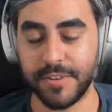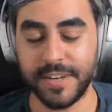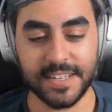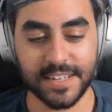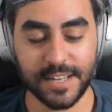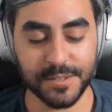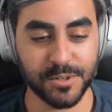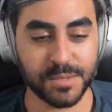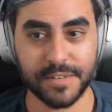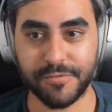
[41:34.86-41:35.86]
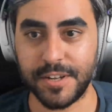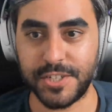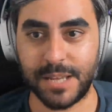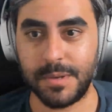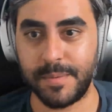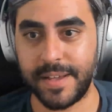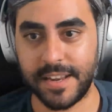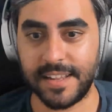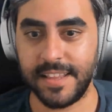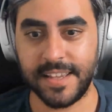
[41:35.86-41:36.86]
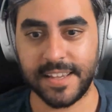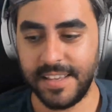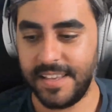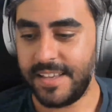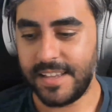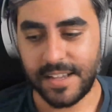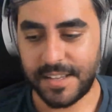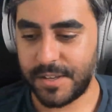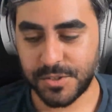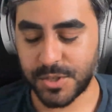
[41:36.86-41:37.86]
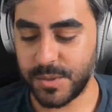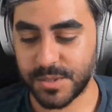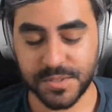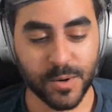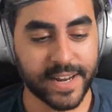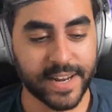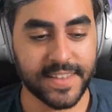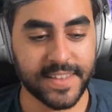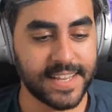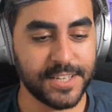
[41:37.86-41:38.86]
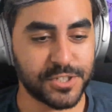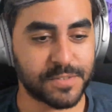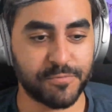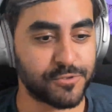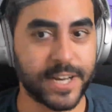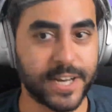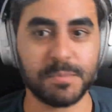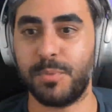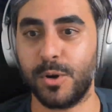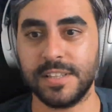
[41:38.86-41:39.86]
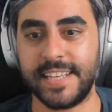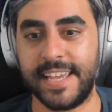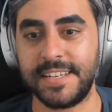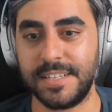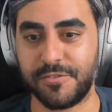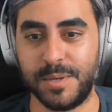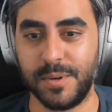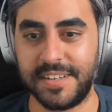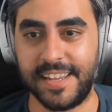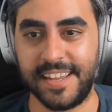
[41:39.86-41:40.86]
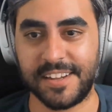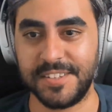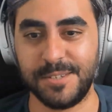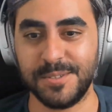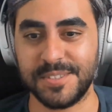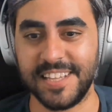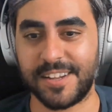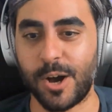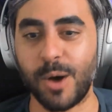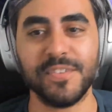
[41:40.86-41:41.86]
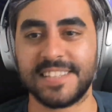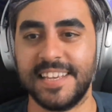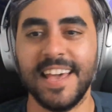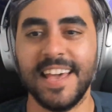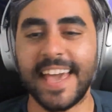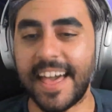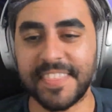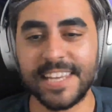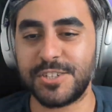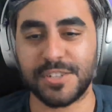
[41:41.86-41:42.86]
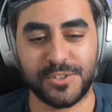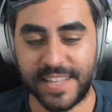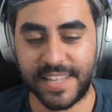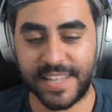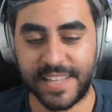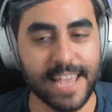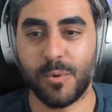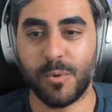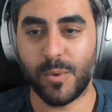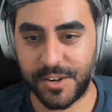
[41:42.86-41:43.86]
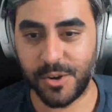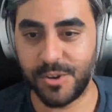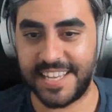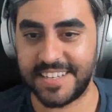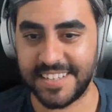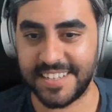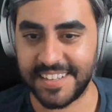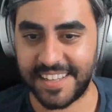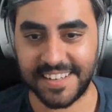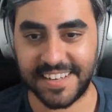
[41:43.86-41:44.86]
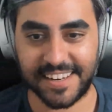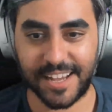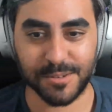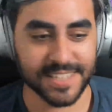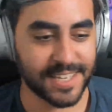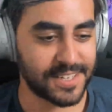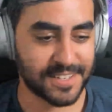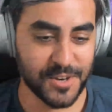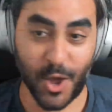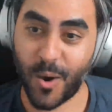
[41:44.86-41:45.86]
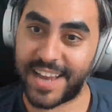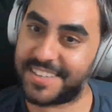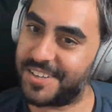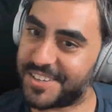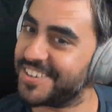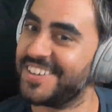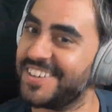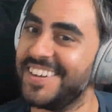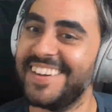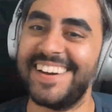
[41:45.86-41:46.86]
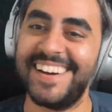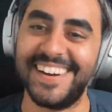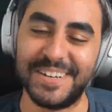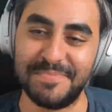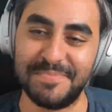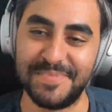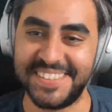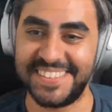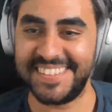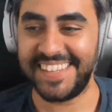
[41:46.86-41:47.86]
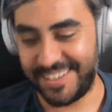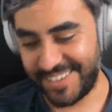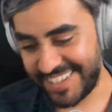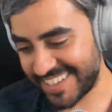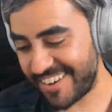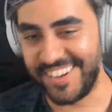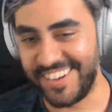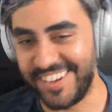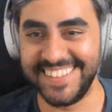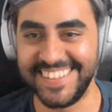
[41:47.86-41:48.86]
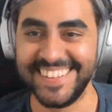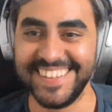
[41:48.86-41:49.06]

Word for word: reading it. I was talking to my friend Jamie about it, and like so and so and so on. And then he just straight up spoiled the ending for me one day because he was like, obviously, hey, I think he just assumed that everyone knows the ending, and and I was like, no, I did not know. Um, anyway, carry on.